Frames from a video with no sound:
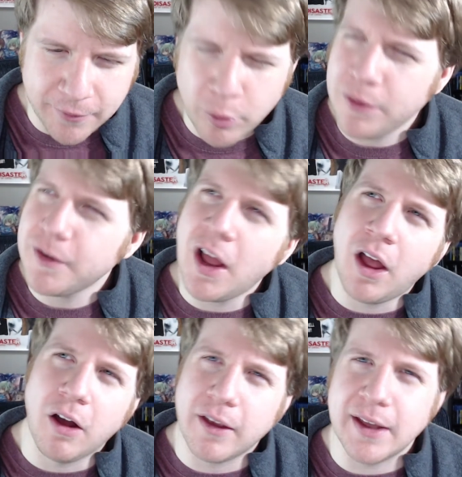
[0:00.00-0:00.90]
Well, they're not
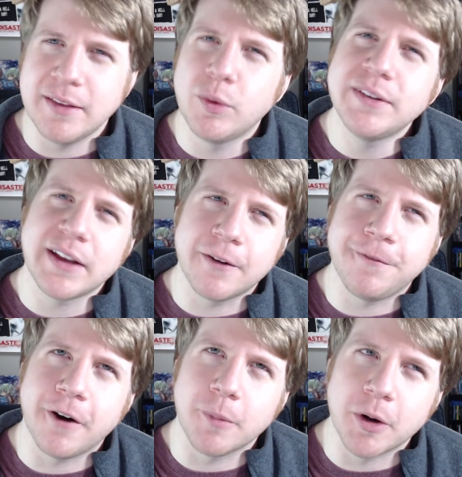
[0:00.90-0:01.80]
all kids. One's like a
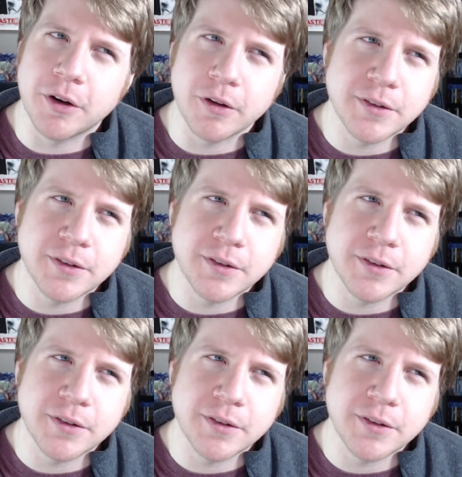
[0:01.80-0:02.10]
farmer dude.